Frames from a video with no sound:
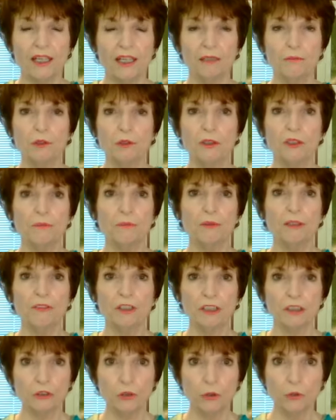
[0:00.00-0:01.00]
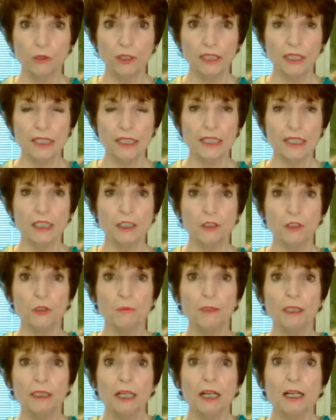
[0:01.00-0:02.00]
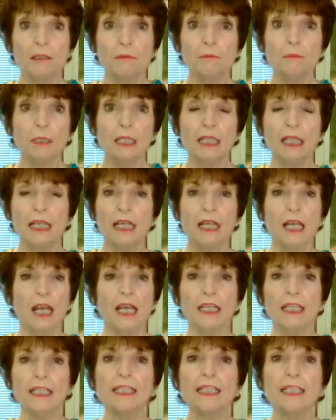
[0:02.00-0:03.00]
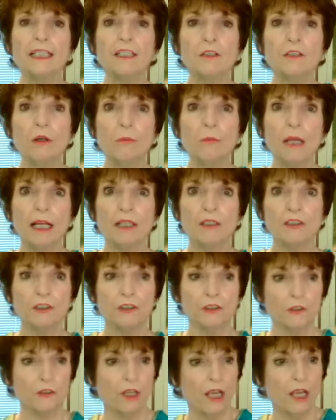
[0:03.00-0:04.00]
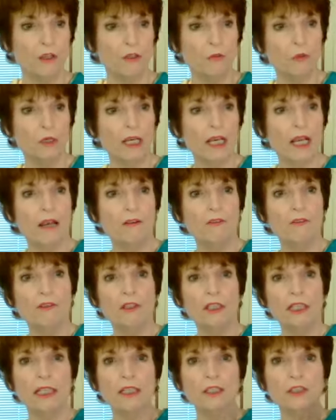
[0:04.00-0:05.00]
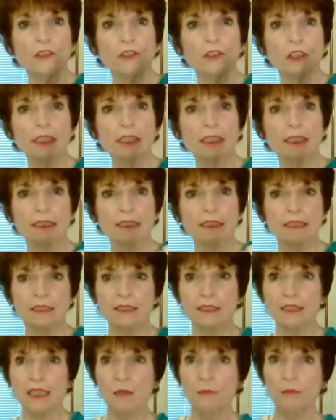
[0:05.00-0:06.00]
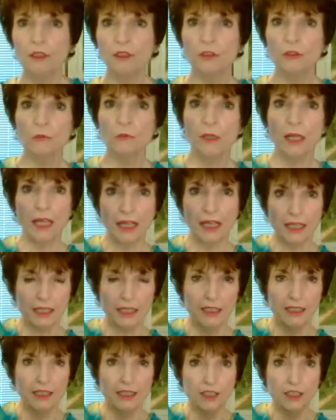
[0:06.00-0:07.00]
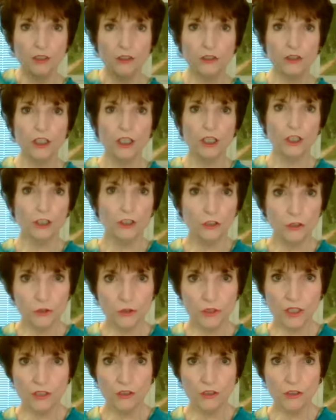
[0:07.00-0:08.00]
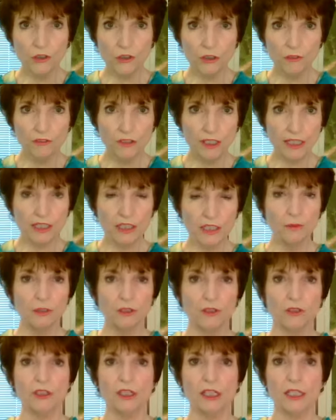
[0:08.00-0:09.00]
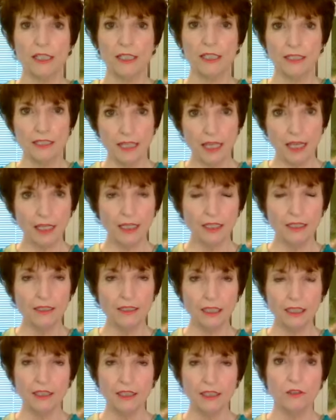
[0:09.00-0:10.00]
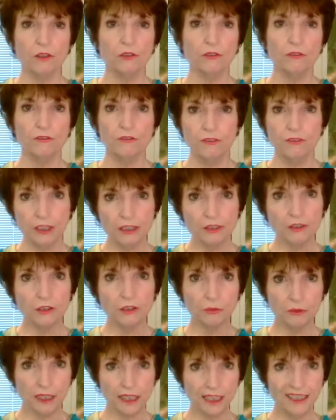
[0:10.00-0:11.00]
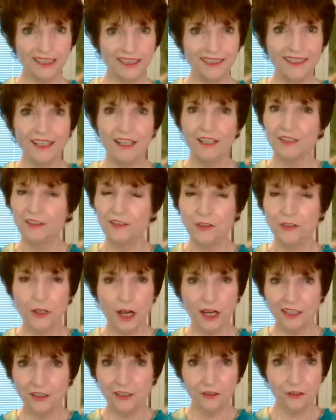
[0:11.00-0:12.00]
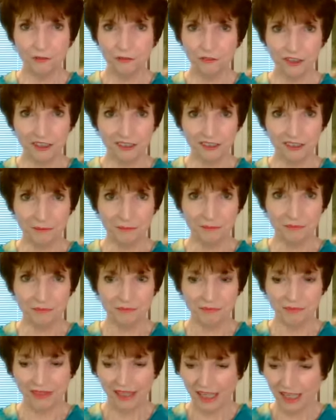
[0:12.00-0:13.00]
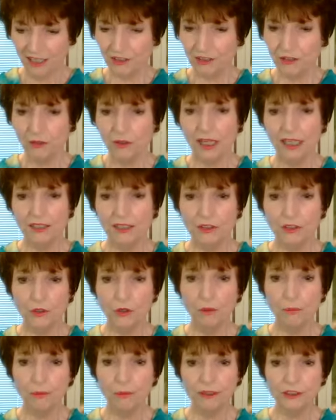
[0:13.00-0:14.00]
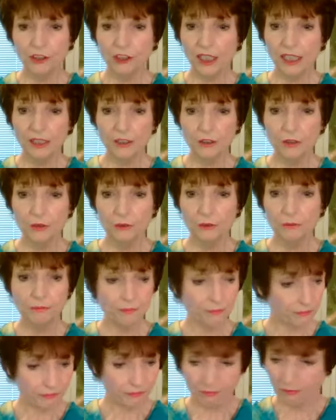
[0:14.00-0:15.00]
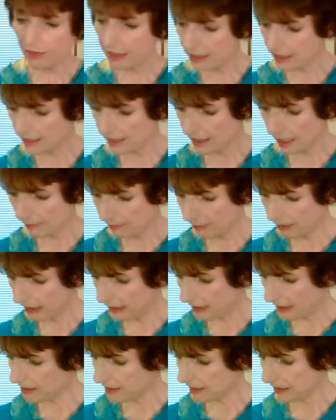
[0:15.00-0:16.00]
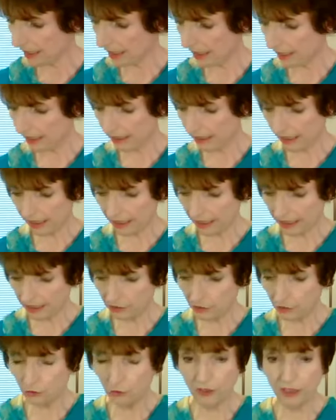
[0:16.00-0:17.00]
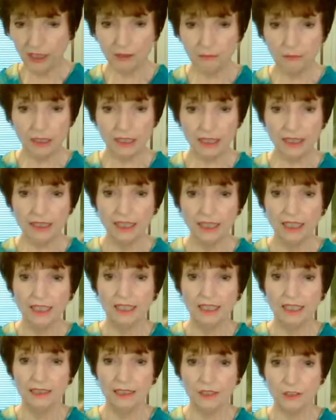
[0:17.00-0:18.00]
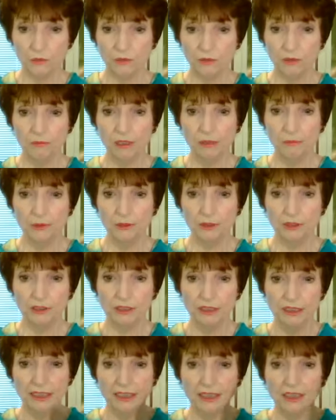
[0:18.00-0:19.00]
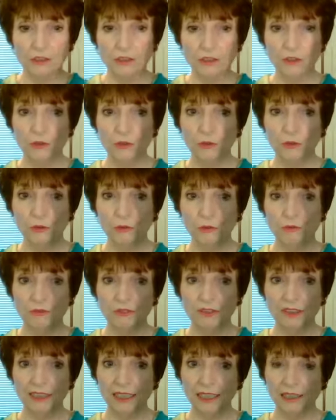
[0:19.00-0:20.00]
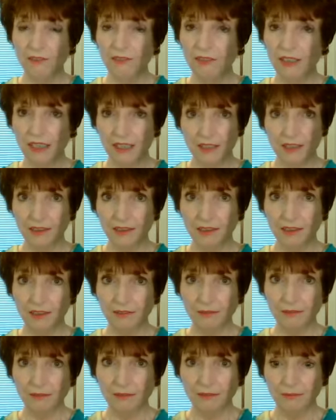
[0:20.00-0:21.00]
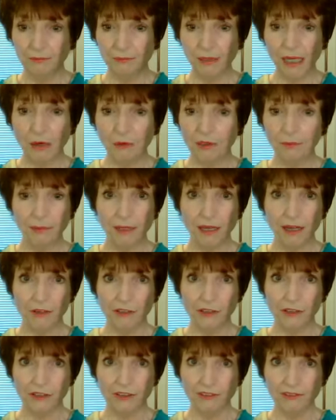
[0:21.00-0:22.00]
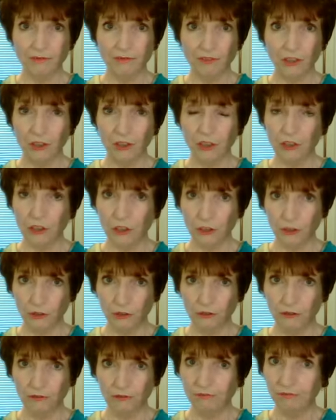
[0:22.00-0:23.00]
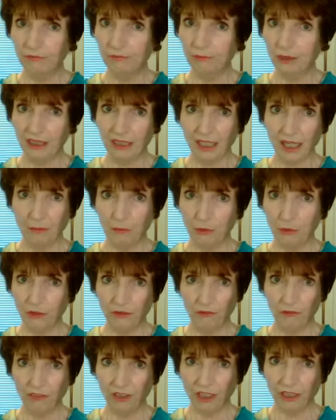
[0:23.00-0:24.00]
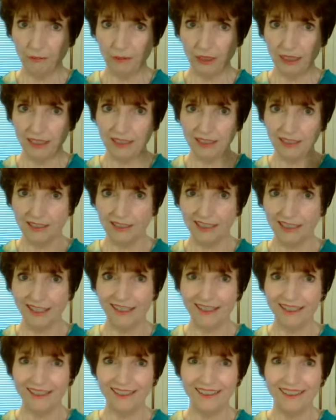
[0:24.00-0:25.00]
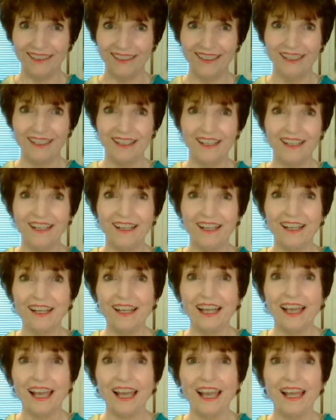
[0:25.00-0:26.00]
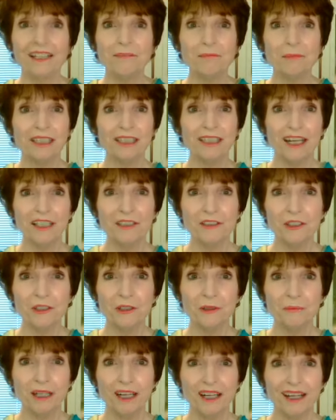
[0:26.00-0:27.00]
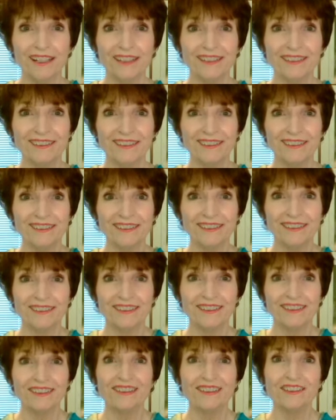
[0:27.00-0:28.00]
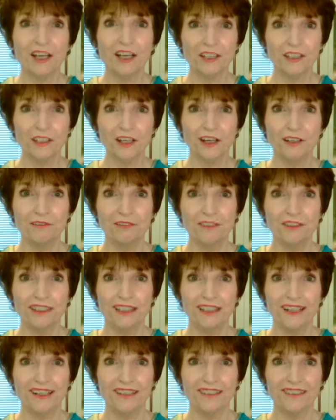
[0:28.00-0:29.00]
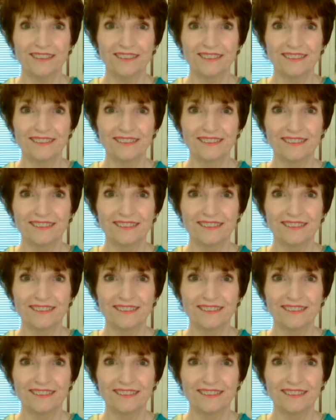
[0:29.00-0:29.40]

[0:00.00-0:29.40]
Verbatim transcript: I'm going to be victorious in it. You become an Aikido master. Whatever the energy is that's coming your way, you're going to use it to your advancement. You're going to stand in your victory, not in your victim. So I so appreciate you stepping in today and joining me. Let's remember to give this little power powder her due, but not more than five minutes a day. And be kind to your mind. Ta-ta for now.